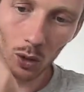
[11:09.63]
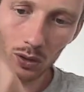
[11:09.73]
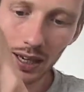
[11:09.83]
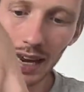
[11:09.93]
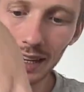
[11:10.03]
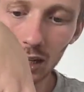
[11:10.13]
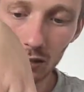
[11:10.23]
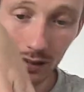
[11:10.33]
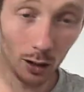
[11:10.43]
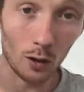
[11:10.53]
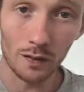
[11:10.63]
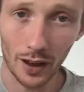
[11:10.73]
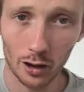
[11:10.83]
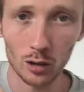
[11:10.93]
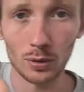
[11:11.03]
taking a single
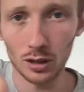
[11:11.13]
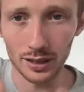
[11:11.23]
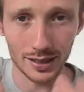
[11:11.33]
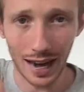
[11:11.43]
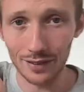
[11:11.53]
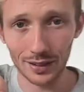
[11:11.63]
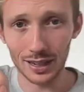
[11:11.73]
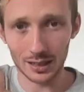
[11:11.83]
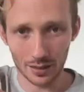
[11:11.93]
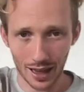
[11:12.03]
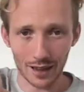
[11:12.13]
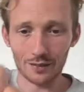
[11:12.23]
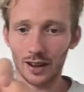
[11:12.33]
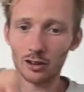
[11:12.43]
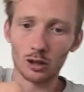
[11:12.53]
variable and diving into that
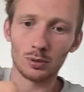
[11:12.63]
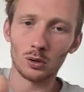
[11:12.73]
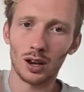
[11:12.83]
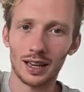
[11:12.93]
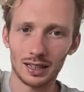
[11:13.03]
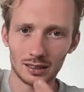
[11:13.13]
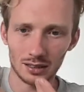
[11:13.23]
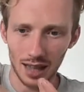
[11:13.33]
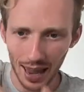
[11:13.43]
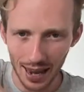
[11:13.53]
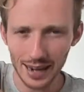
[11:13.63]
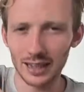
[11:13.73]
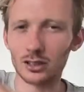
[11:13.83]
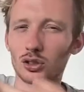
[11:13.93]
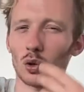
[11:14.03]
variable, like
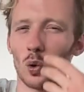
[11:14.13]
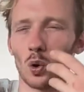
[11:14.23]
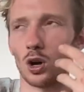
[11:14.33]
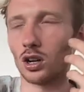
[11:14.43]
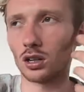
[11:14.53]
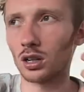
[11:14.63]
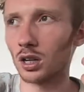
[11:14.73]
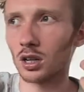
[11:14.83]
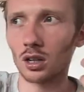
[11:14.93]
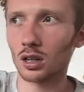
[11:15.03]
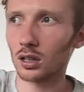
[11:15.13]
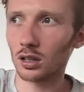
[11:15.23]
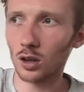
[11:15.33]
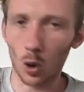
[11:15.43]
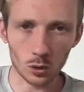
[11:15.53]
age or
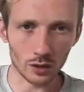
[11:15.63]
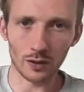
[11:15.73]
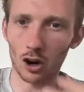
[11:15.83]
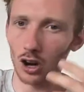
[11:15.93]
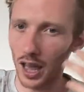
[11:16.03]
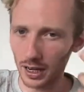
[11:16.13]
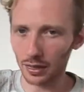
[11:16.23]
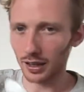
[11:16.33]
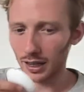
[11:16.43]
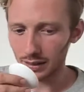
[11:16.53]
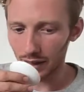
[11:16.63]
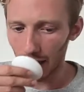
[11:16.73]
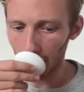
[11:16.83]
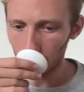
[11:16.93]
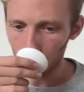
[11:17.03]
cultivar or anything like
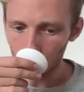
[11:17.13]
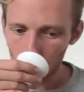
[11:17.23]
that.